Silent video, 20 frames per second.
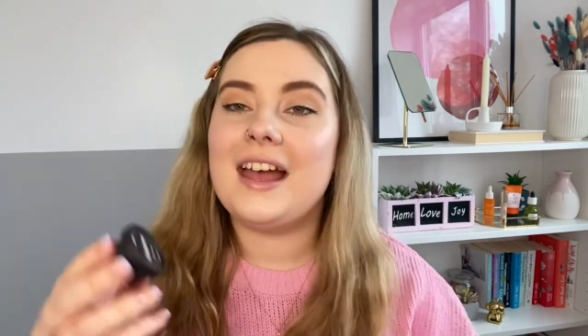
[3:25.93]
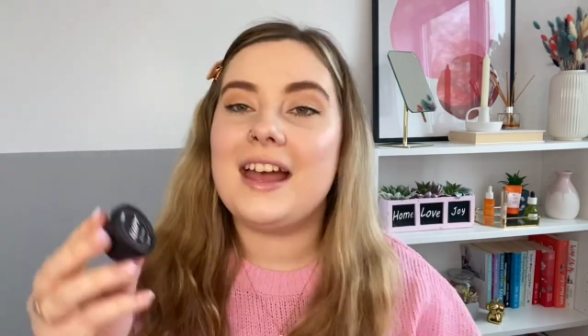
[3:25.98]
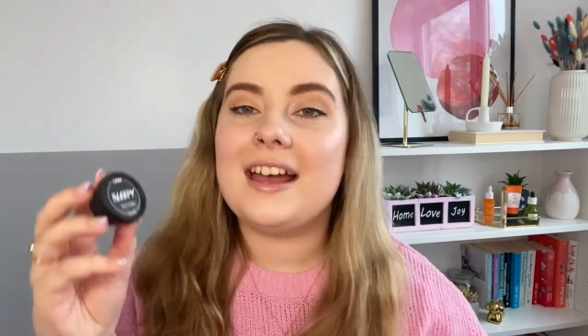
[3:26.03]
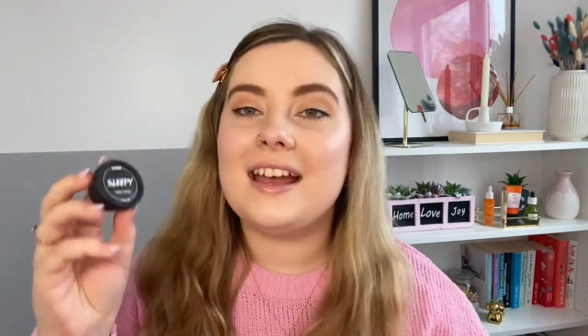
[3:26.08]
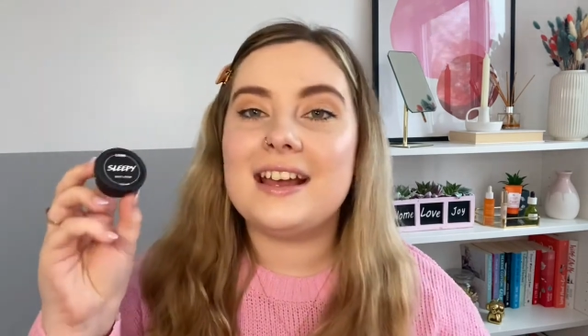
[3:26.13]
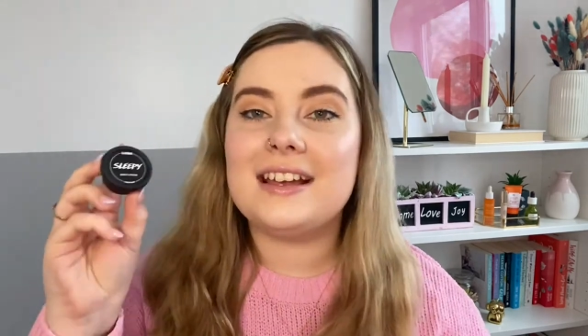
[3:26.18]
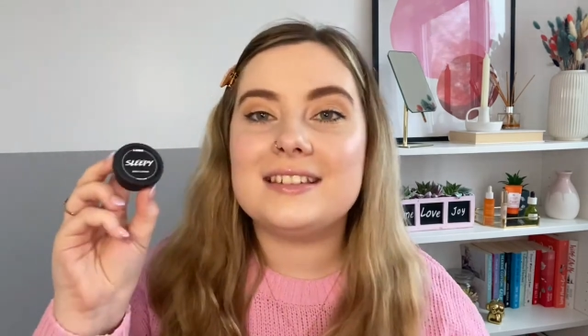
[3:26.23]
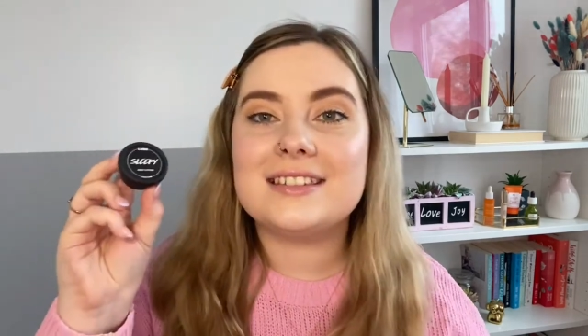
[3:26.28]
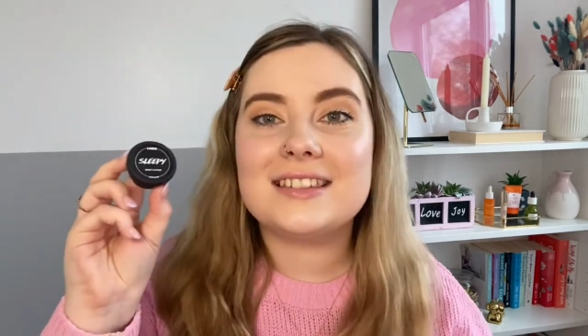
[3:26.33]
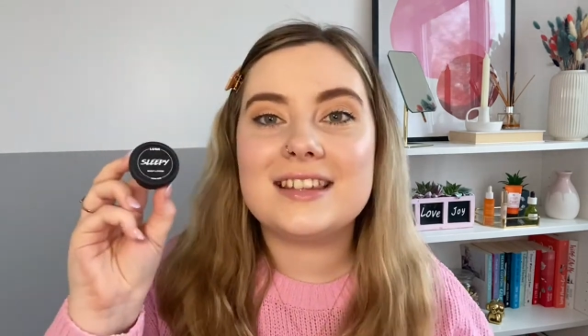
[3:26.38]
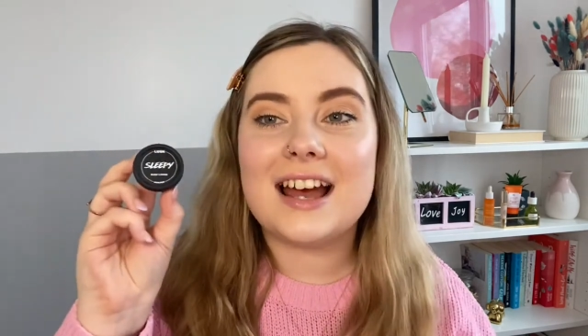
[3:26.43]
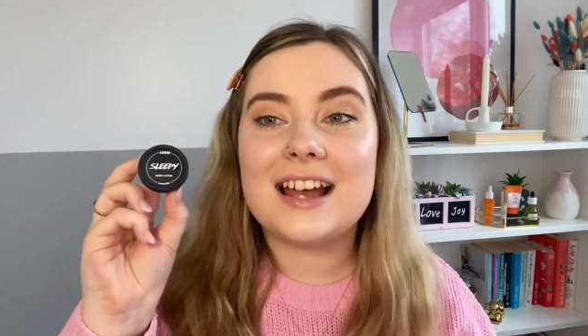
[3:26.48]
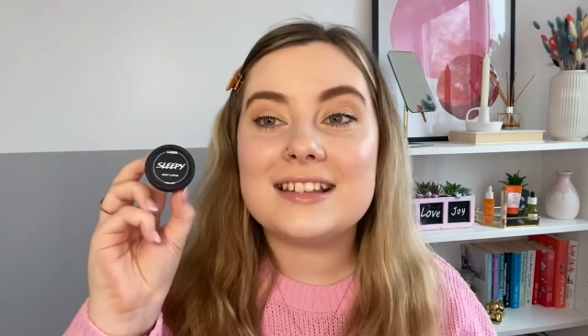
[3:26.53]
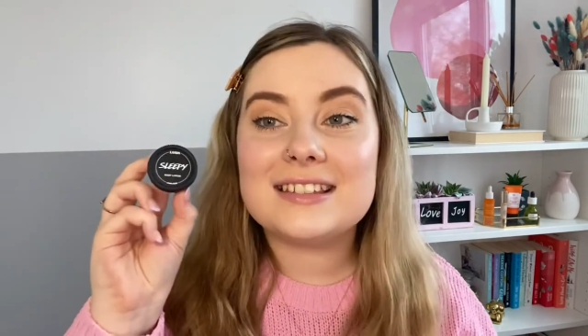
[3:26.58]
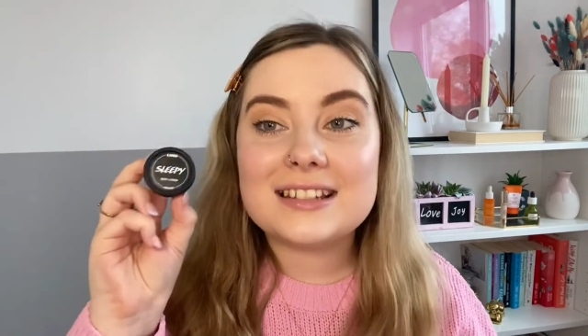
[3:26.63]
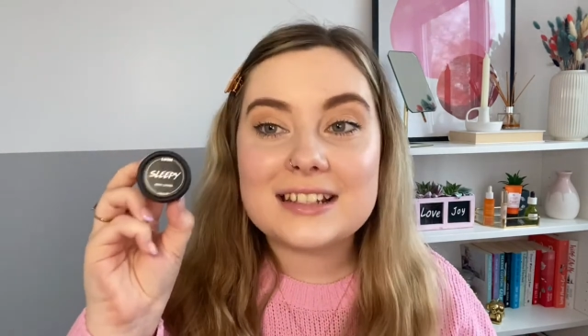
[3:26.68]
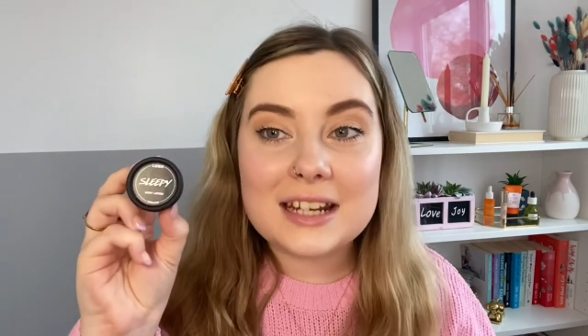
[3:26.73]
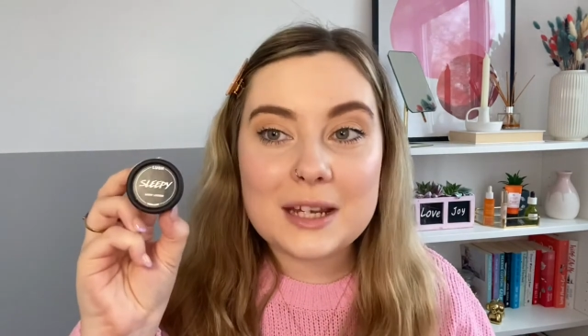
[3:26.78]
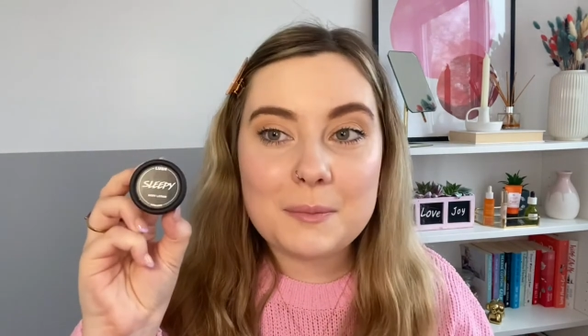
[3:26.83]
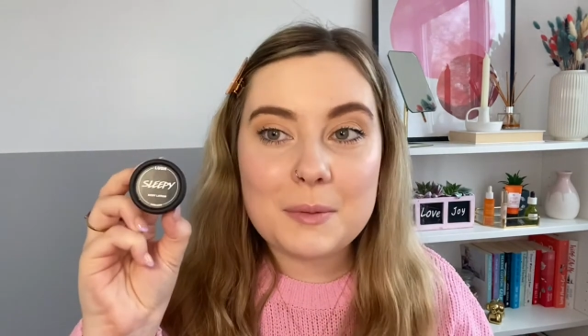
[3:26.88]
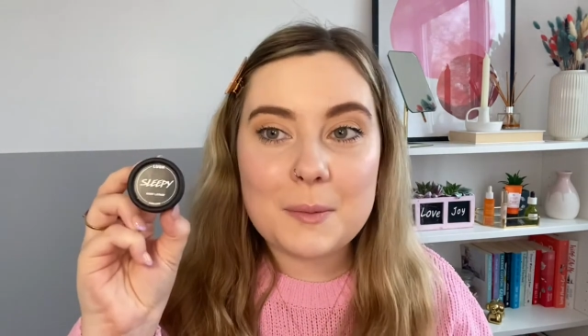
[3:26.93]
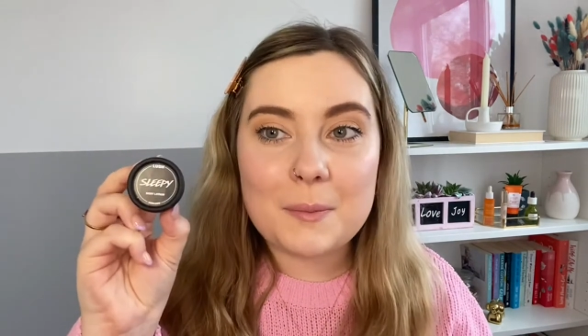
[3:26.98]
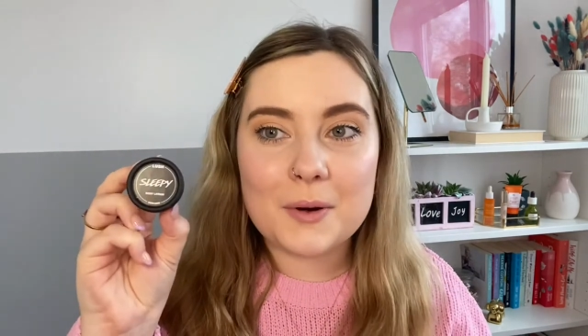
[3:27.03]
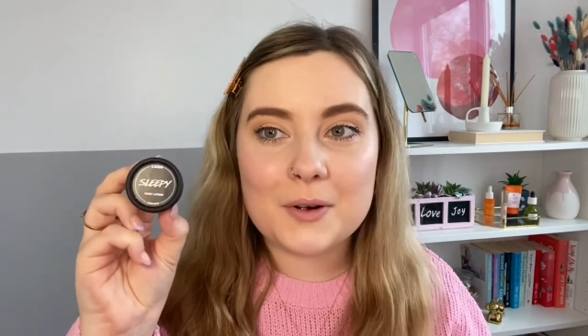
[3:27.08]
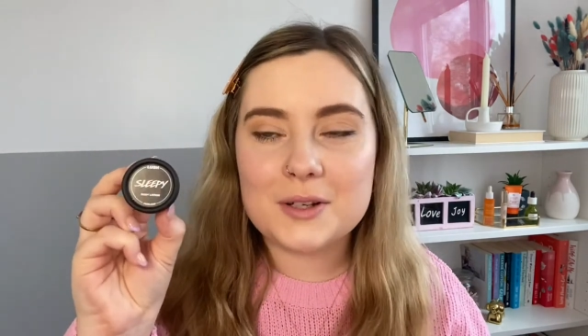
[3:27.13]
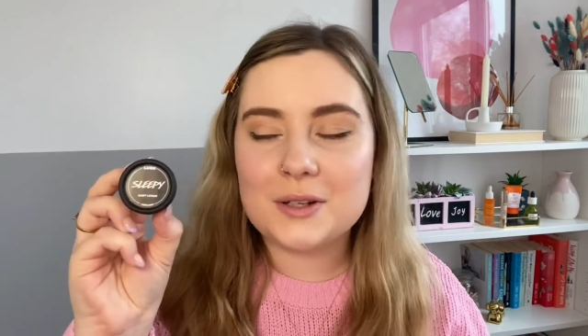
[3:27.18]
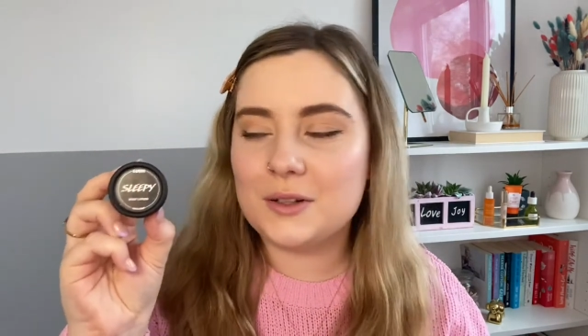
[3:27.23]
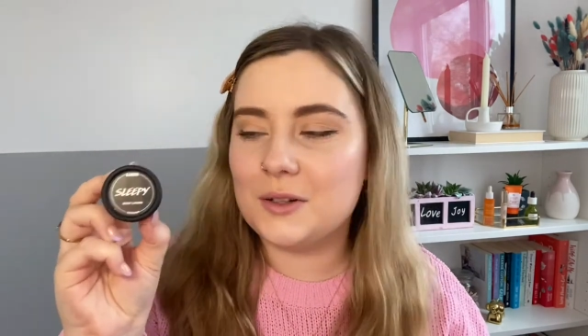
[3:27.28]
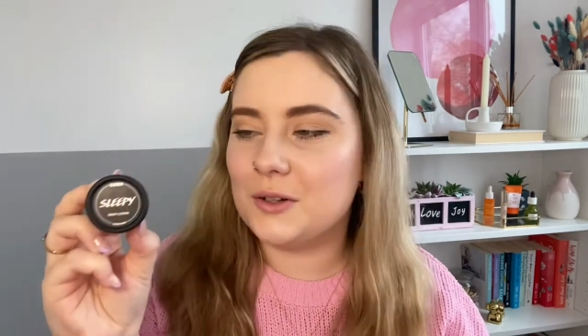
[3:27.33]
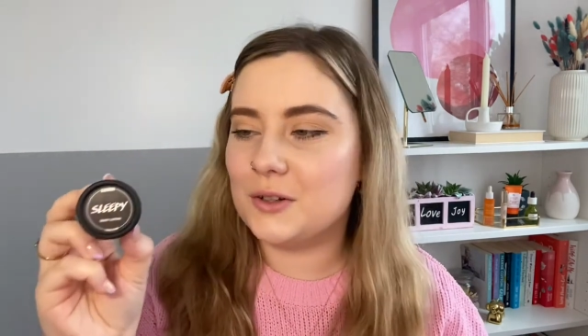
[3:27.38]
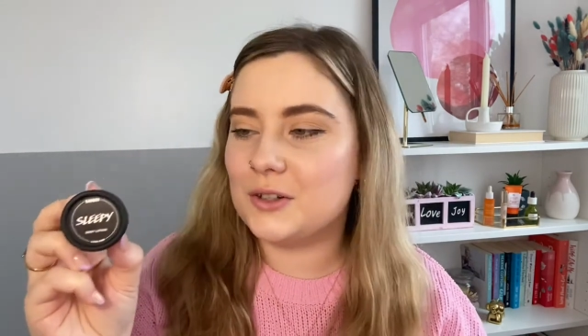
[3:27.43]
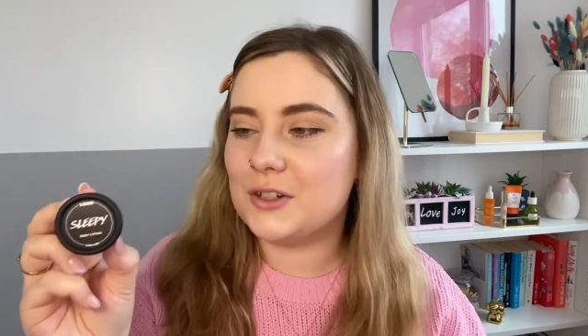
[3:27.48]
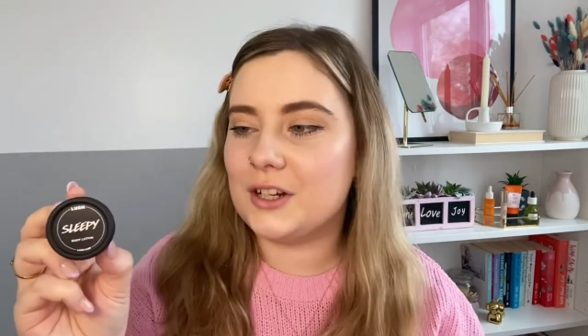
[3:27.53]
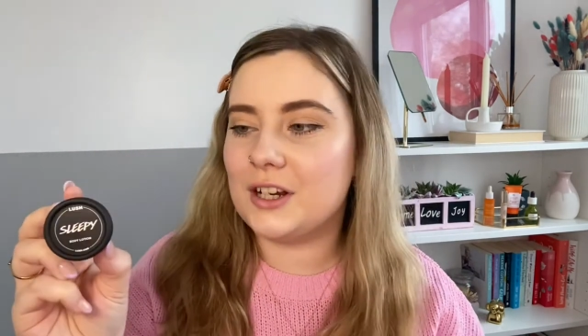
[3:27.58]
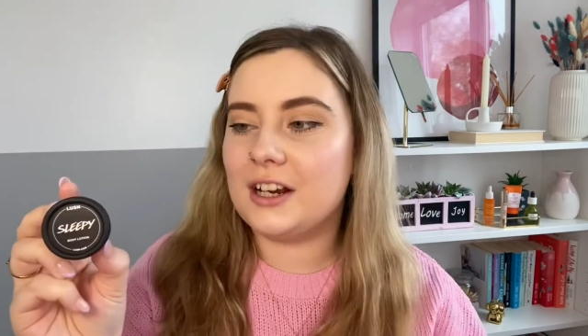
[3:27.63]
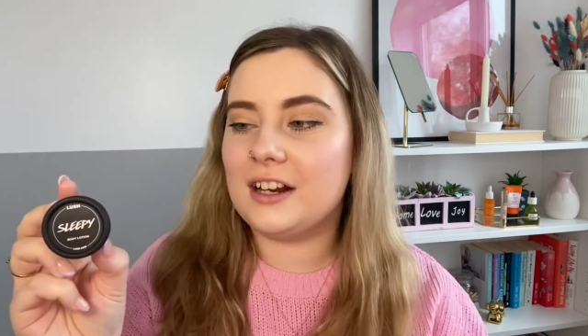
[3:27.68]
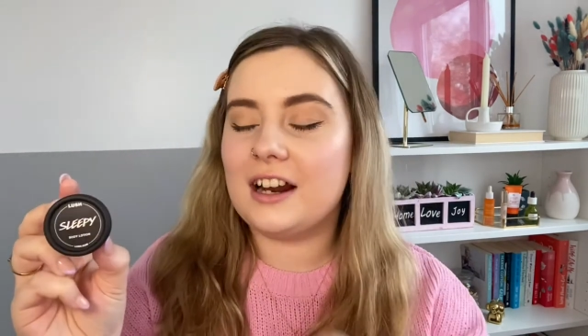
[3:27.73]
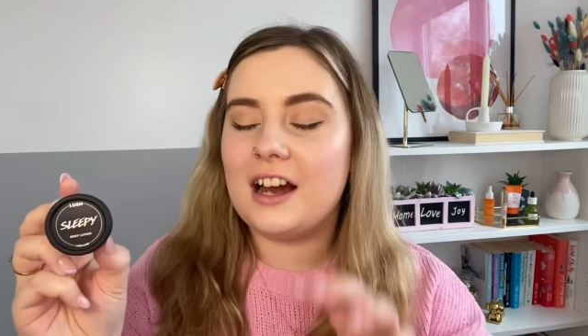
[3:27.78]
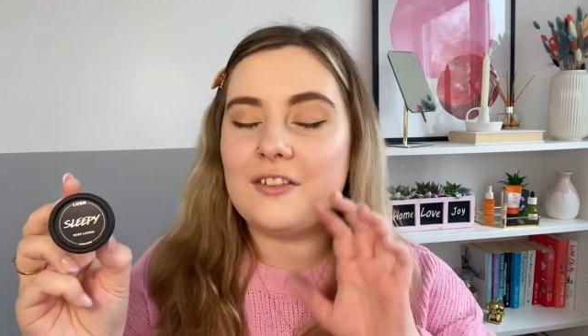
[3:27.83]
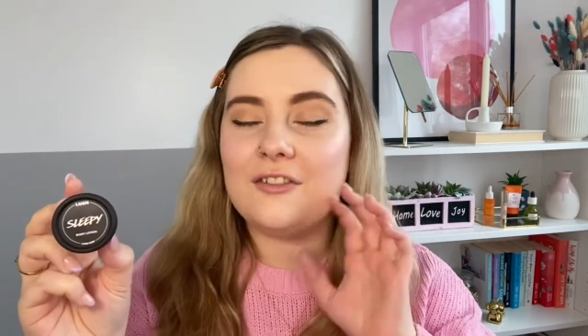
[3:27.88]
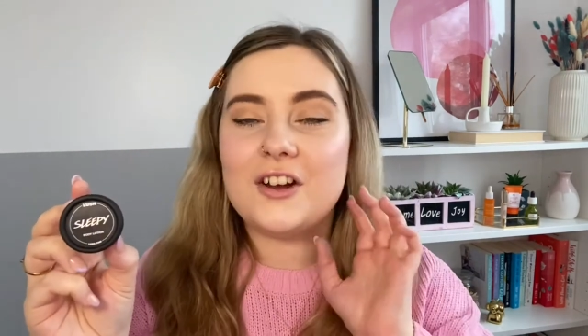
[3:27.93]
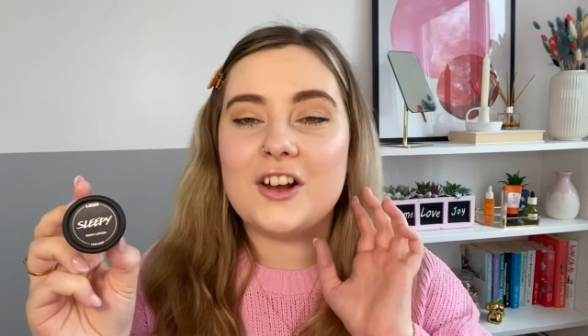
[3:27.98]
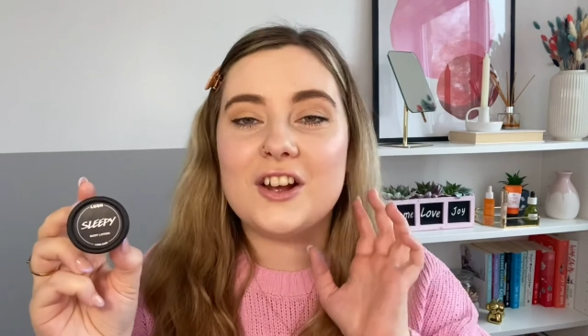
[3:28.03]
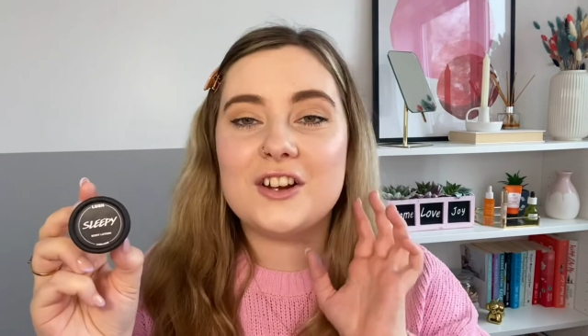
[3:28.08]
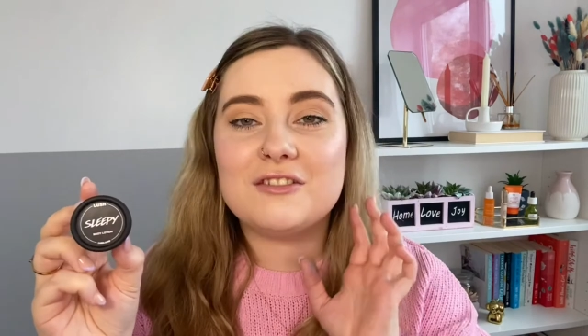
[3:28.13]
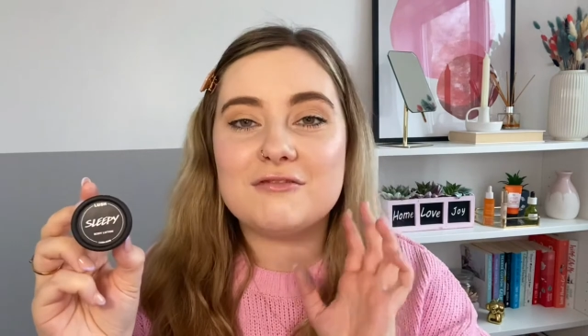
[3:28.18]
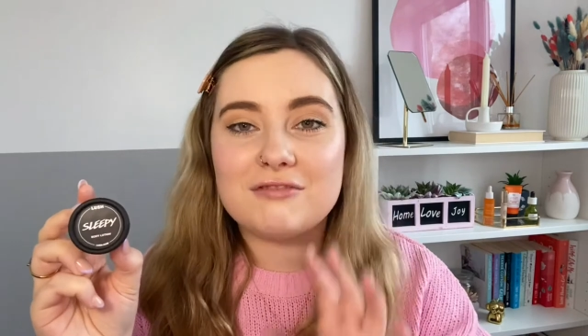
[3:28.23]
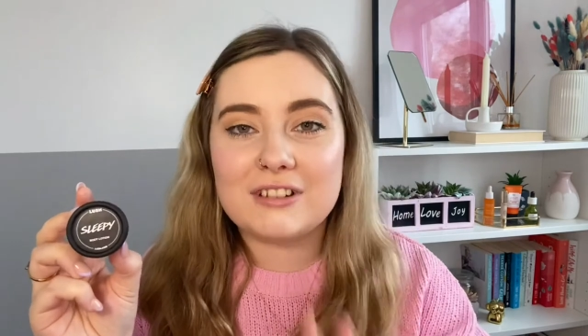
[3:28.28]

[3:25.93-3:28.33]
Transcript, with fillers: is their sleepy body lotion I've heard